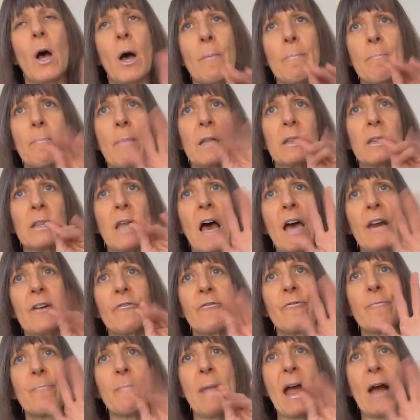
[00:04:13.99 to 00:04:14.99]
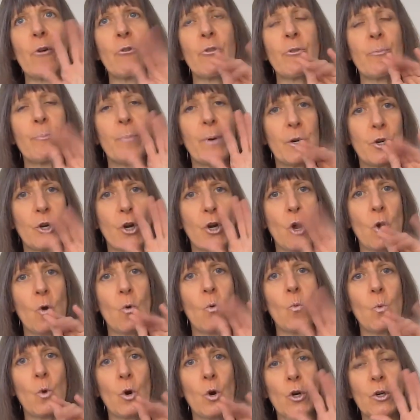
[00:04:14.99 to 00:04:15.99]
lot of mouth, but no
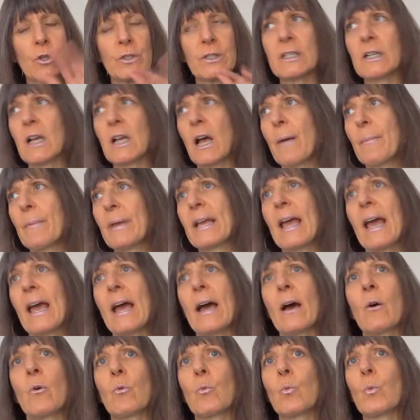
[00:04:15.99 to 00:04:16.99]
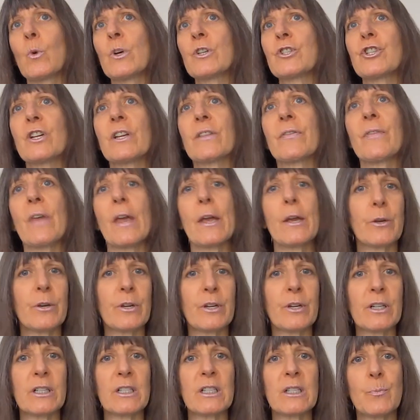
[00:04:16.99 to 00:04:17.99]
words coming out, wishing they could
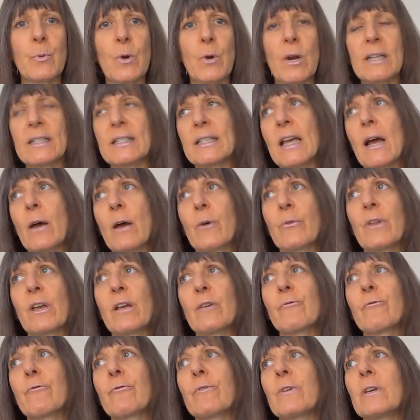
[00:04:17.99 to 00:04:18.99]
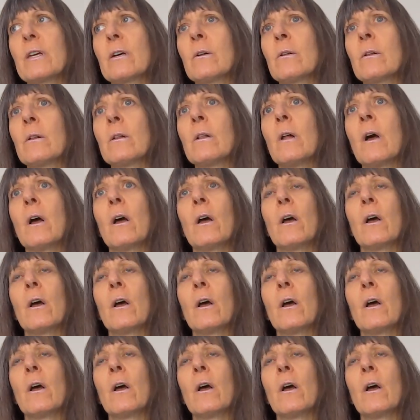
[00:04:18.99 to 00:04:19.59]
express how they feel.